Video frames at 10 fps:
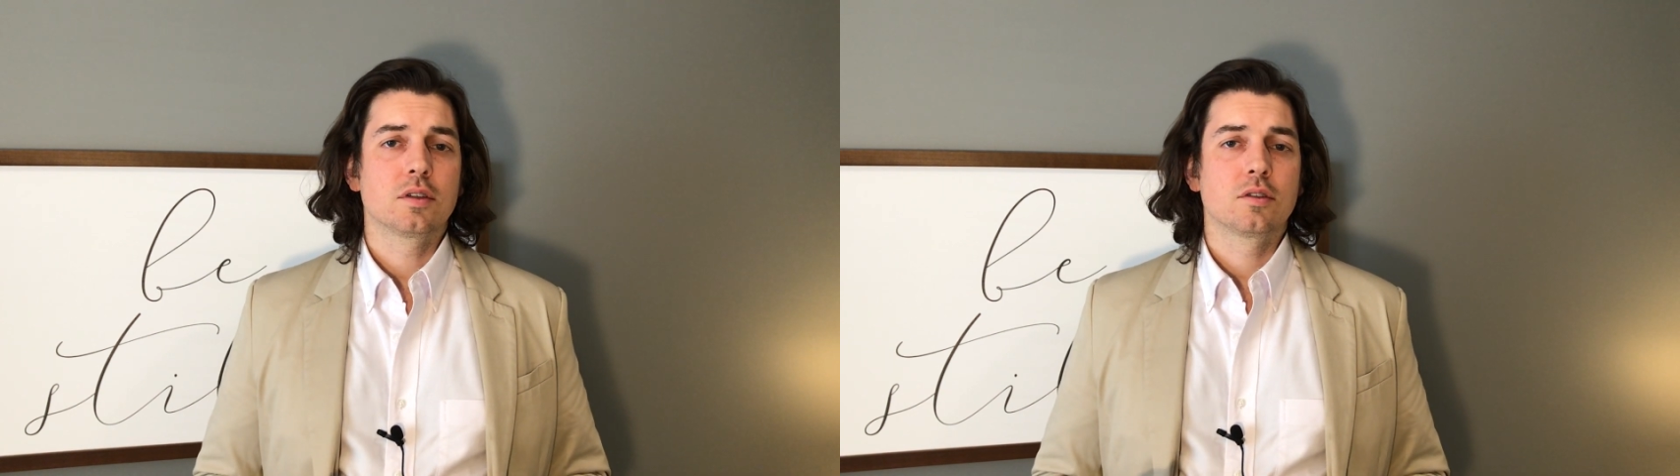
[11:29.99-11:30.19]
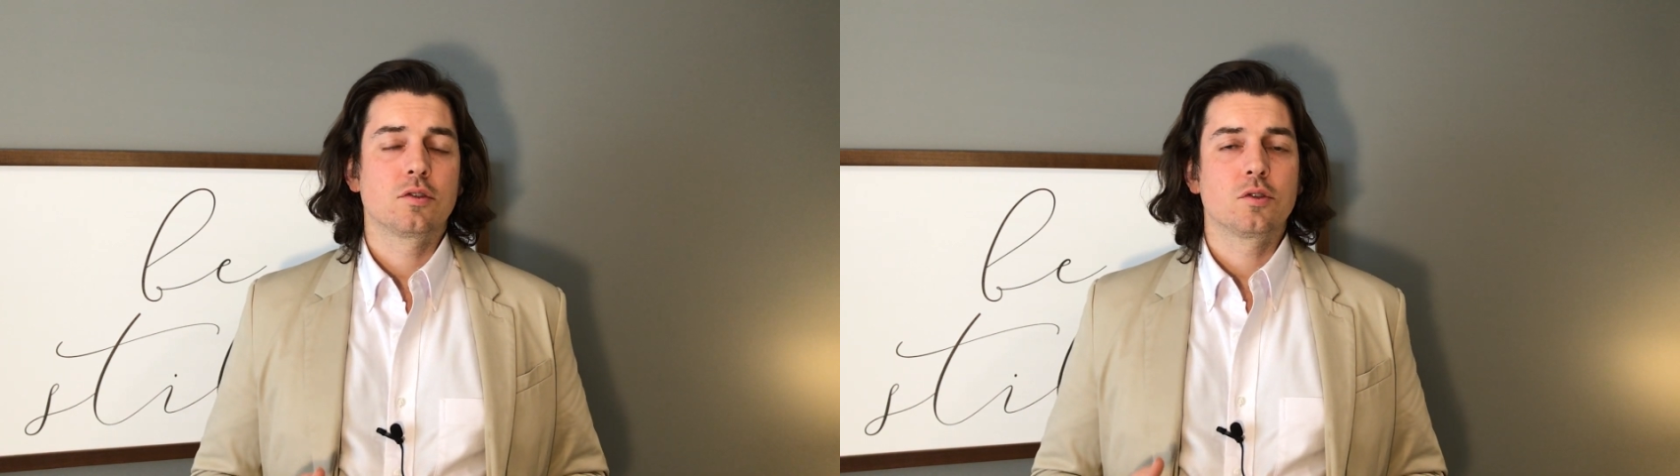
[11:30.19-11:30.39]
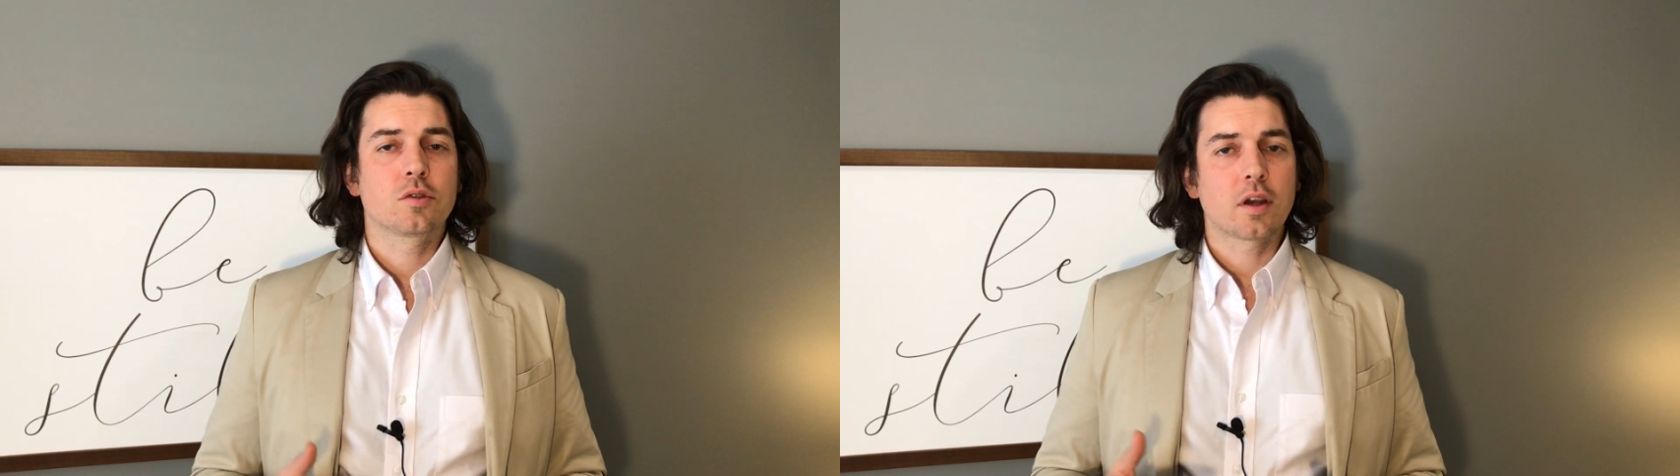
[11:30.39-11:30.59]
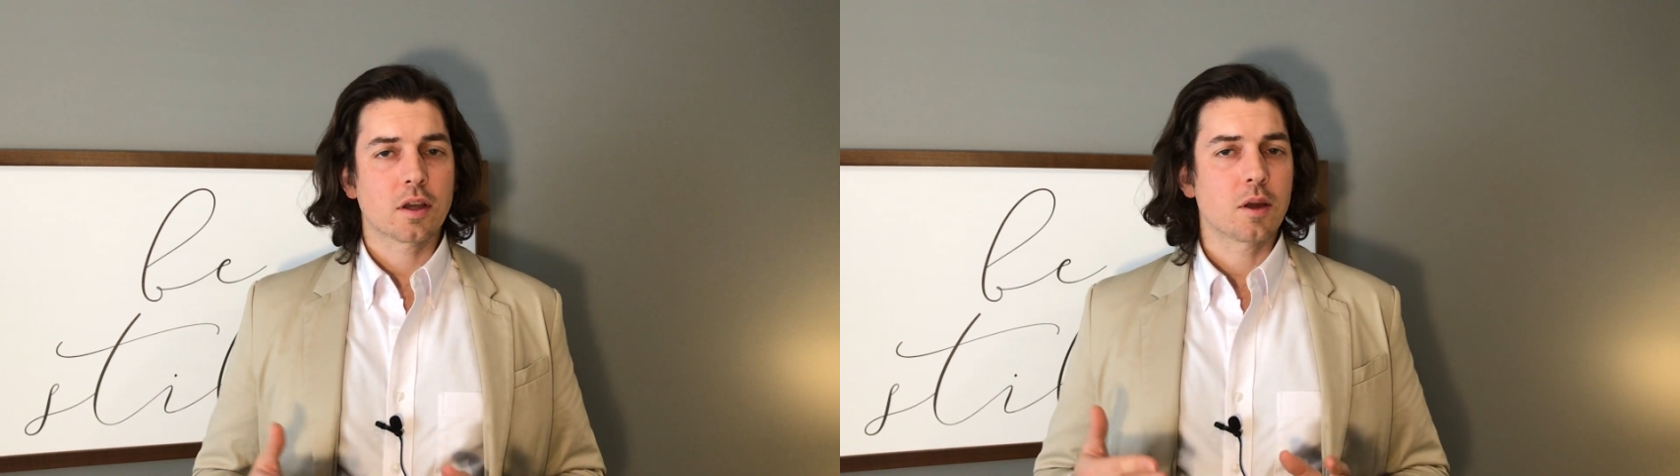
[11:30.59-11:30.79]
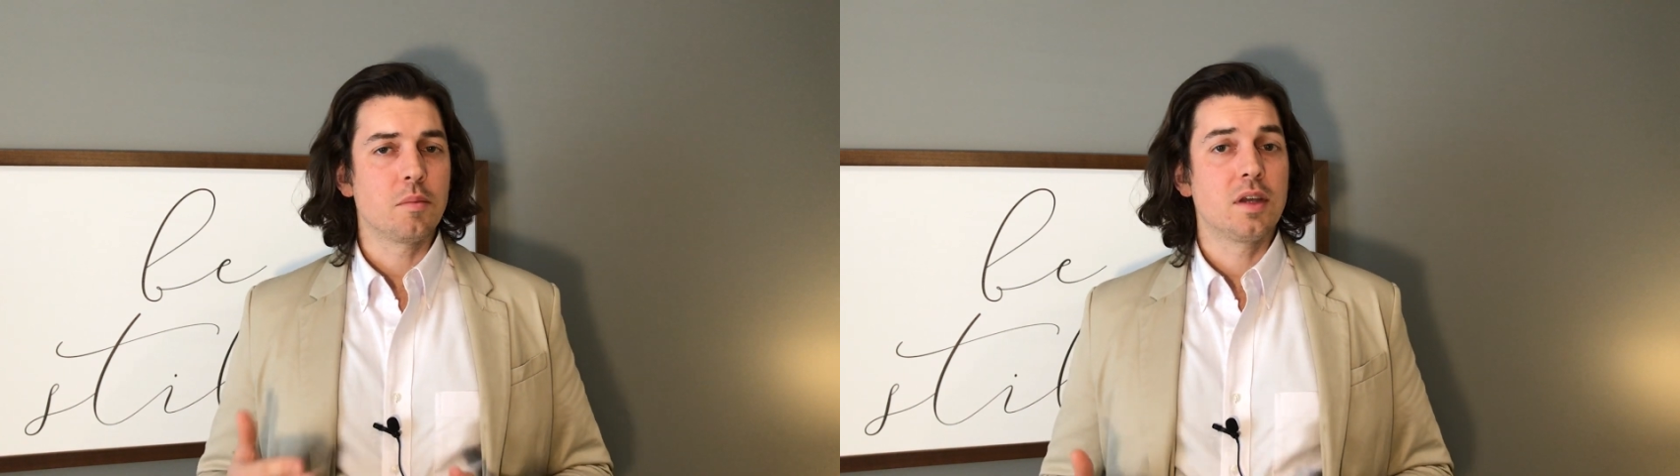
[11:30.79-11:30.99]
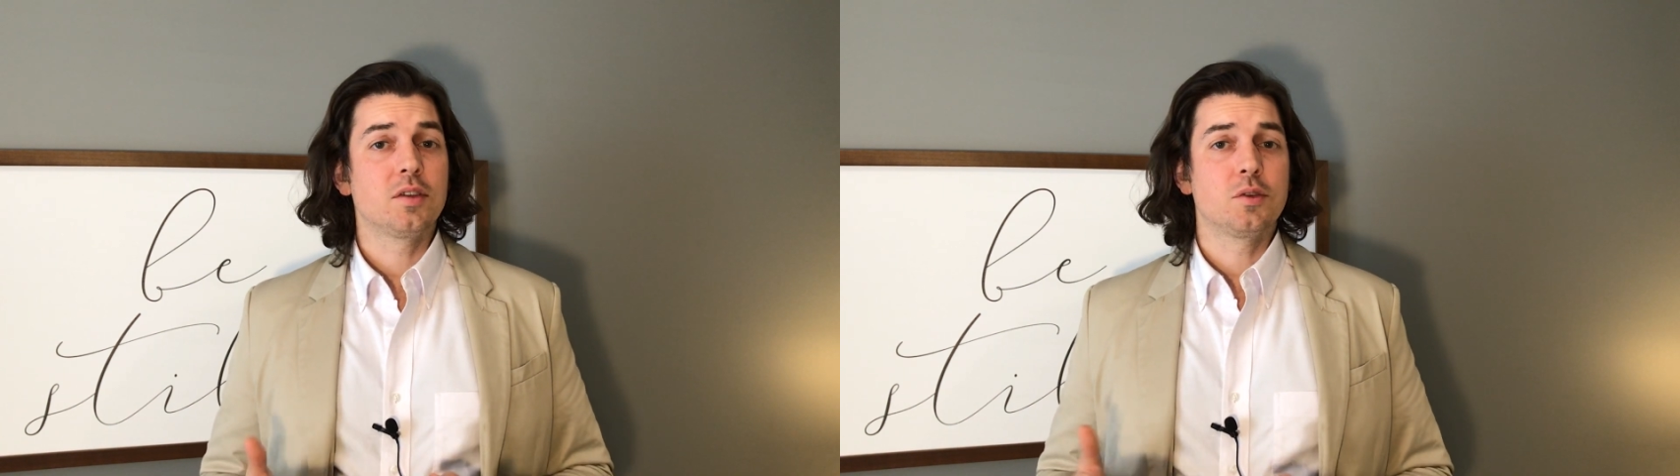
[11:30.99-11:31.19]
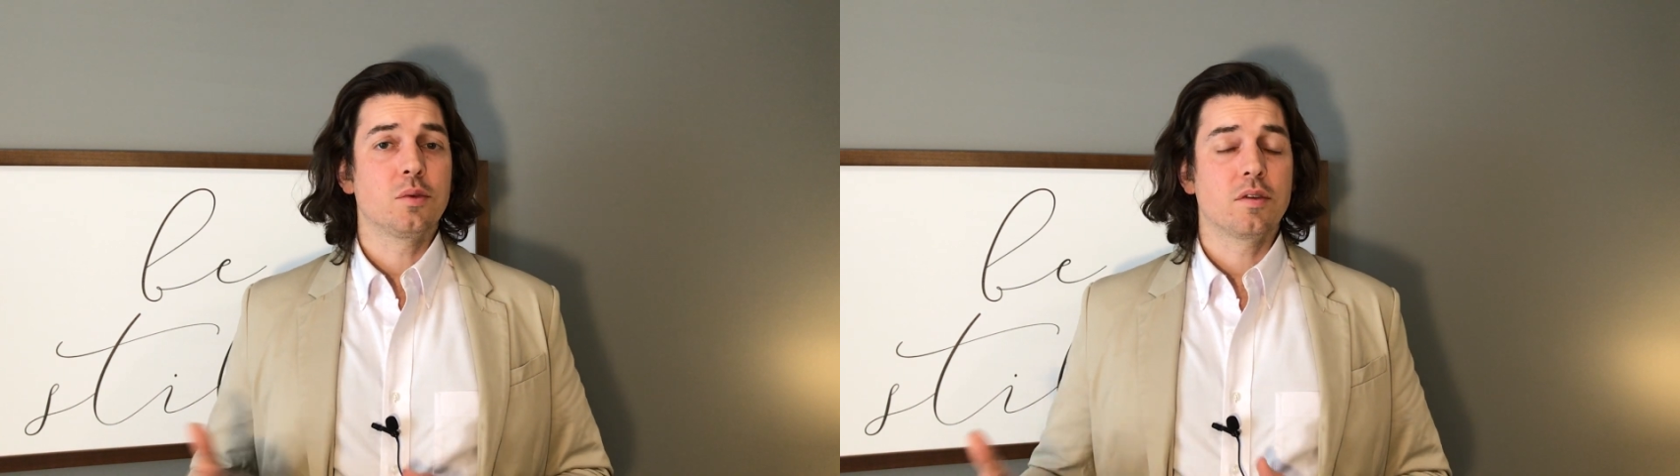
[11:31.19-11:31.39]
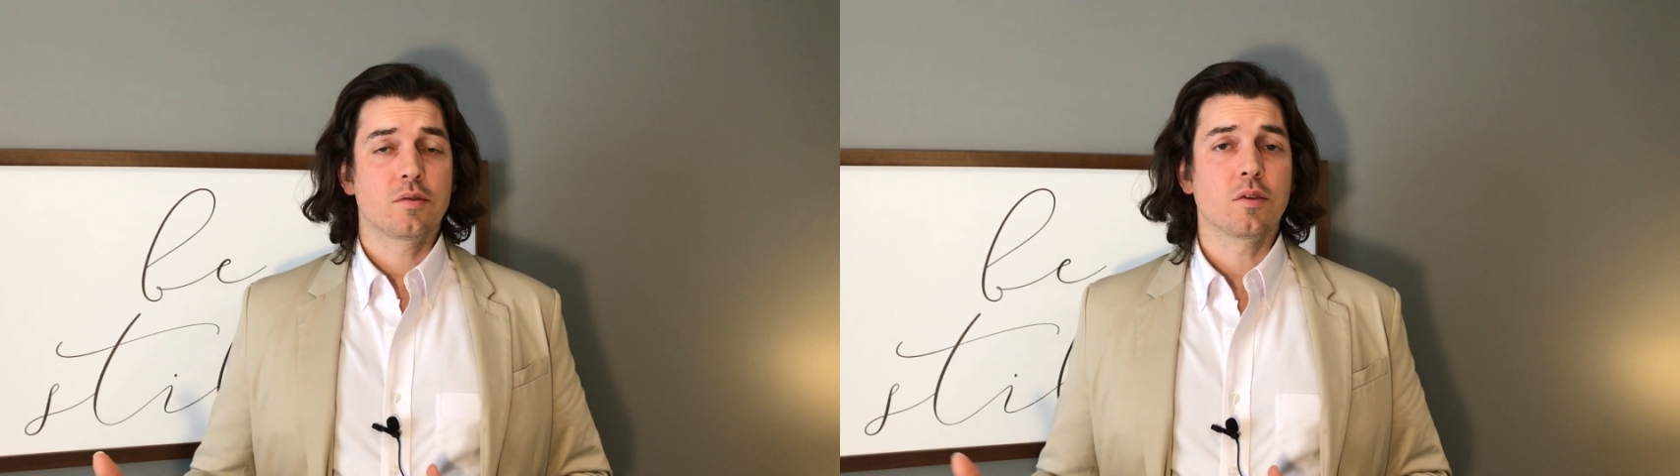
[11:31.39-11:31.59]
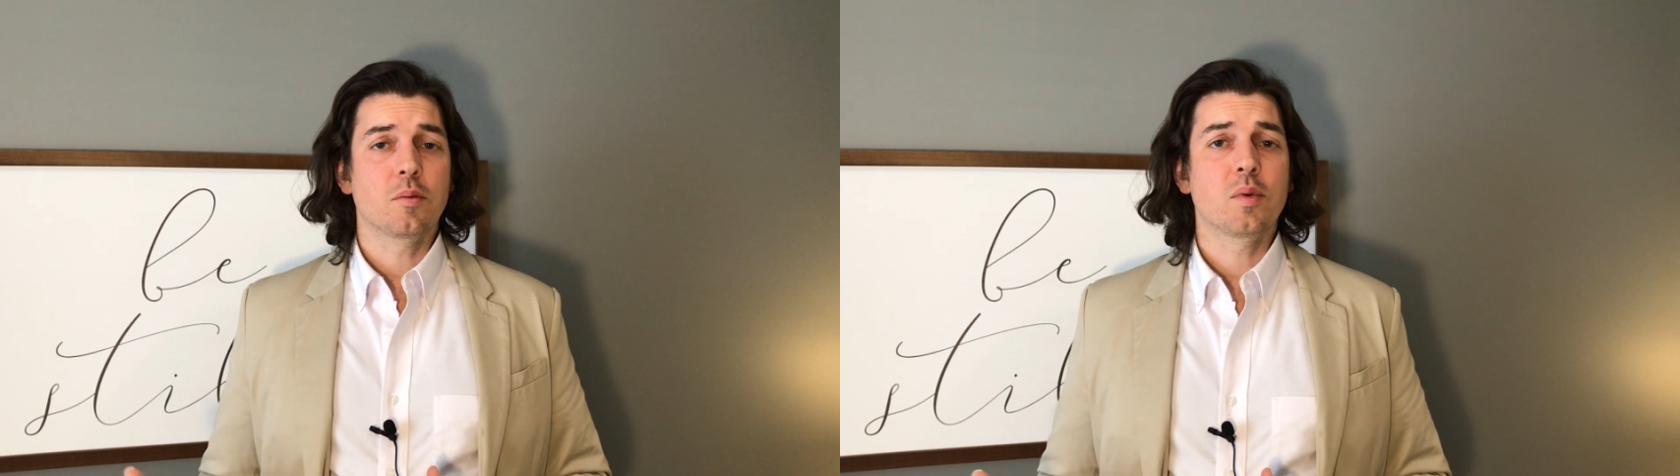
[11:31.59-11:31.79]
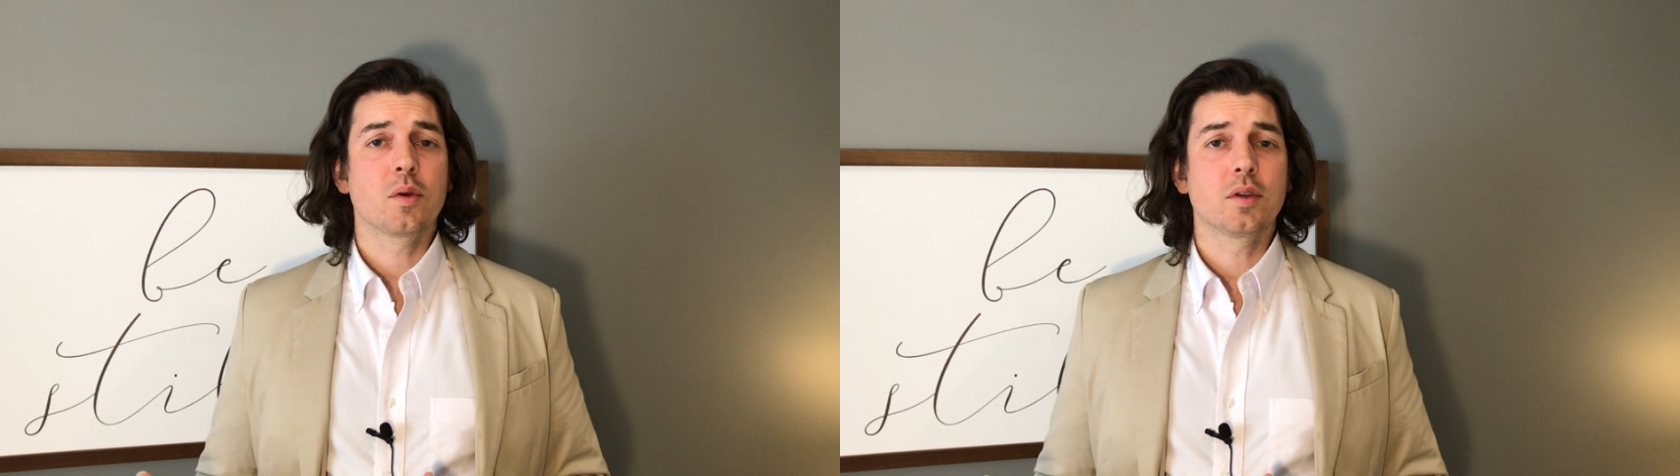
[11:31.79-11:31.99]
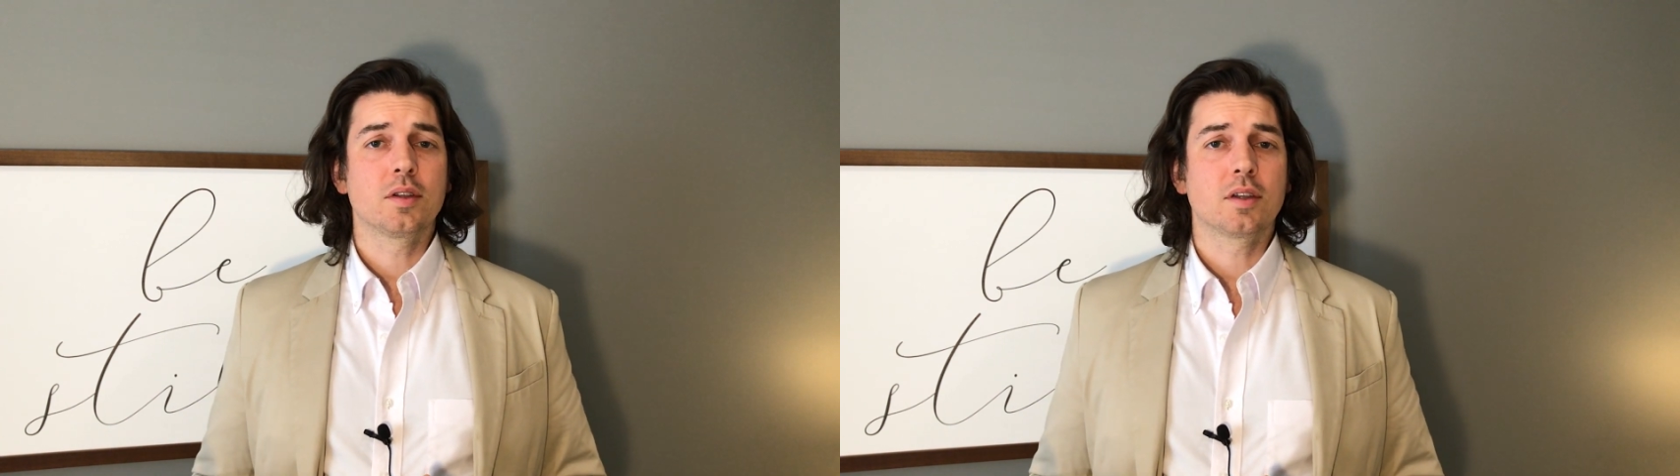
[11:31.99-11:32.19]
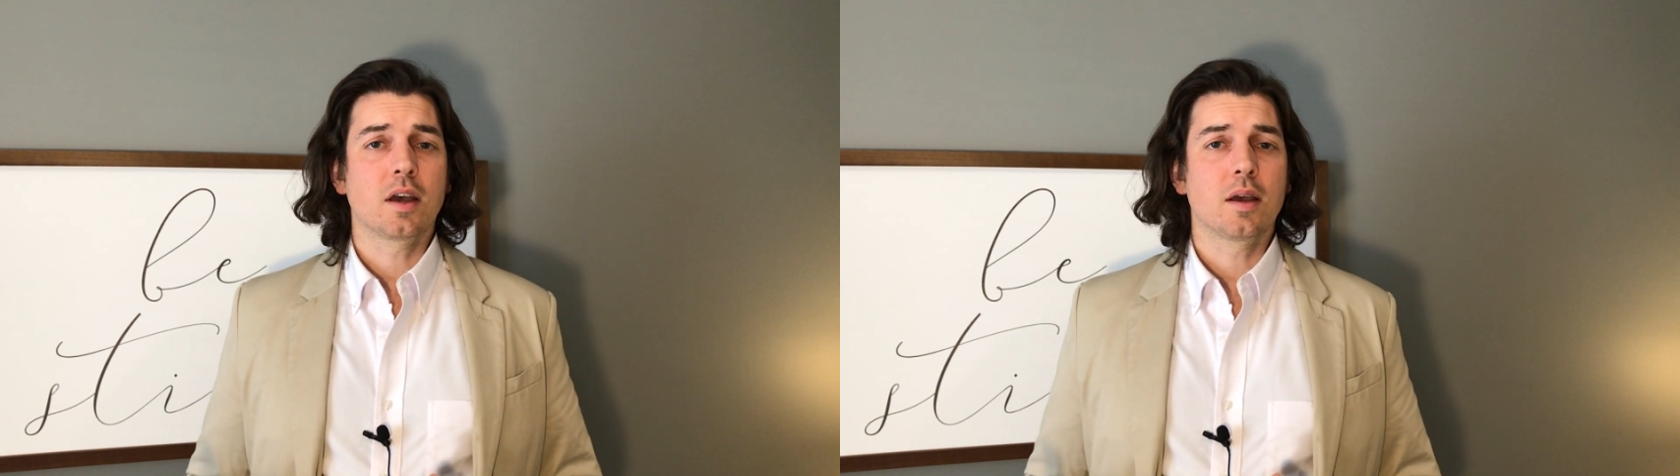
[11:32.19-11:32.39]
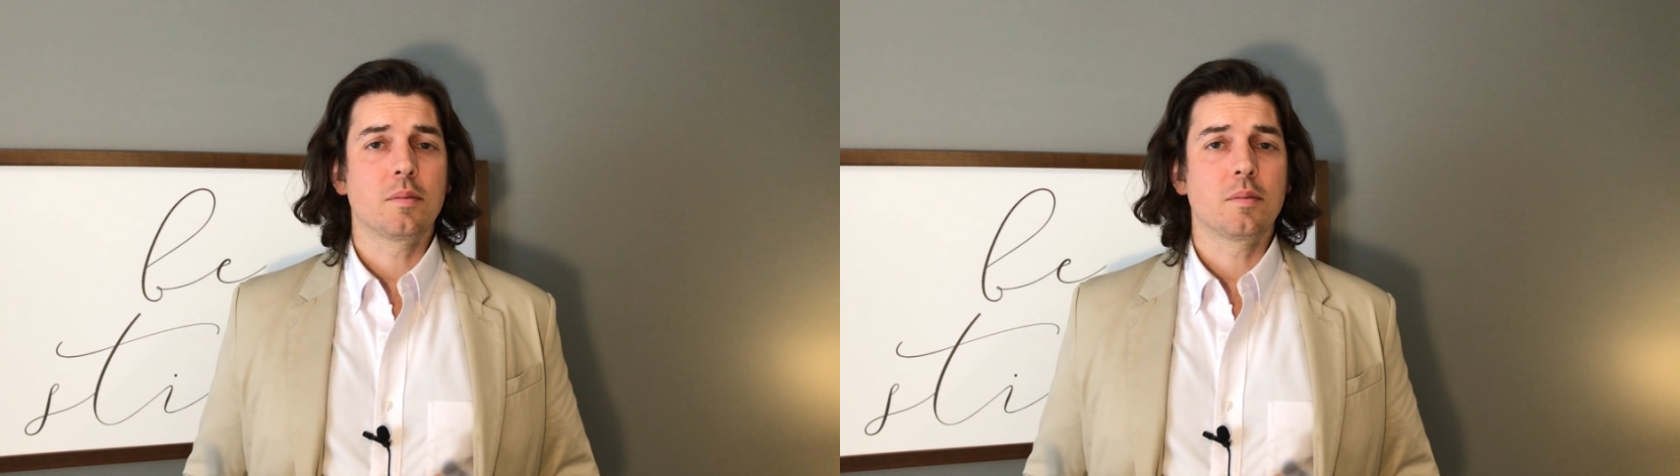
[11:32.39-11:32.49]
to try to commit to it for a period of time